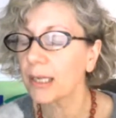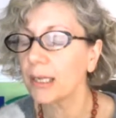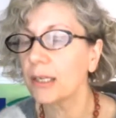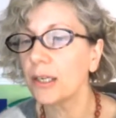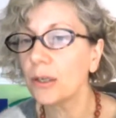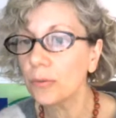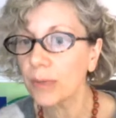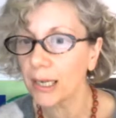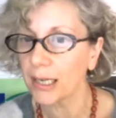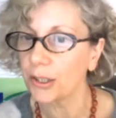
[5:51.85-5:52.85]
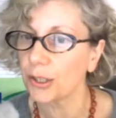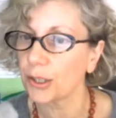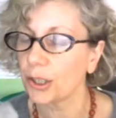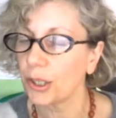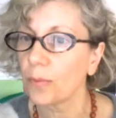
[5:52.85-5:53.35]
in new
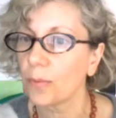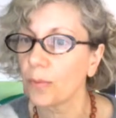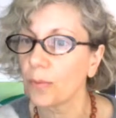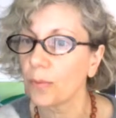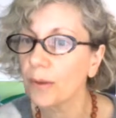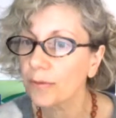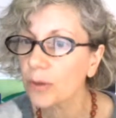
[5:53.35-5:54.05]
relationships with